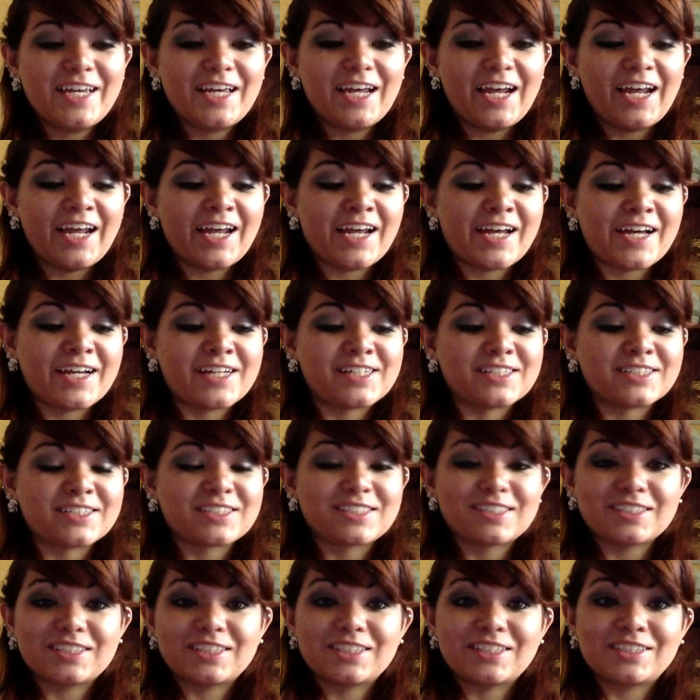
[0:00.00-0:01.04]
and
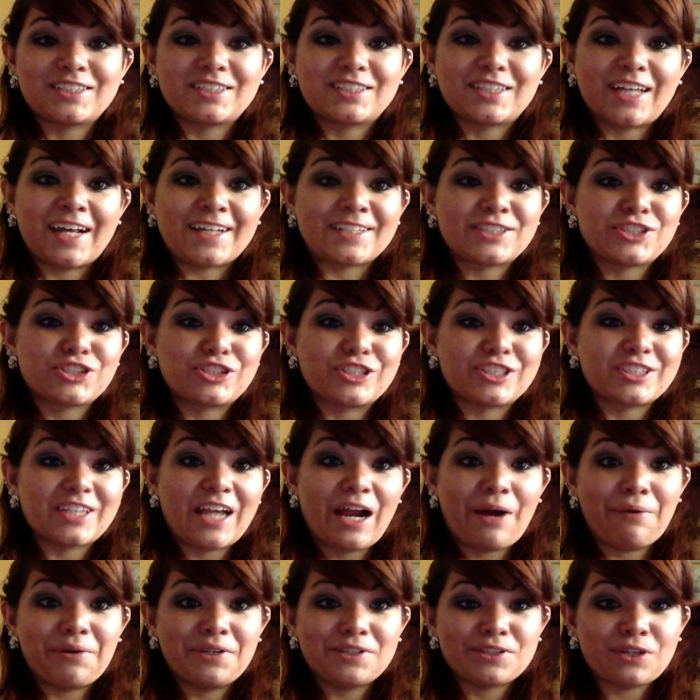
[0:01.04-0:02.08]
that's just
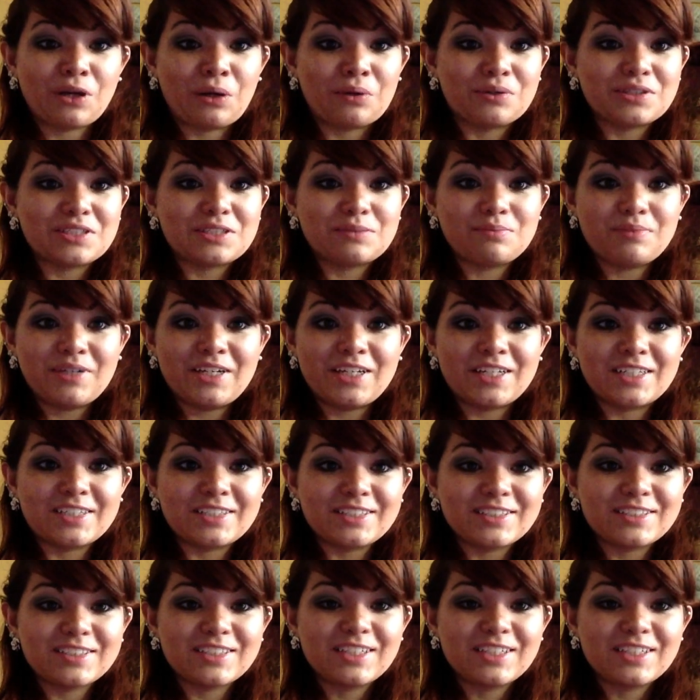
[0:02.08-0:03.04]
how he's always been.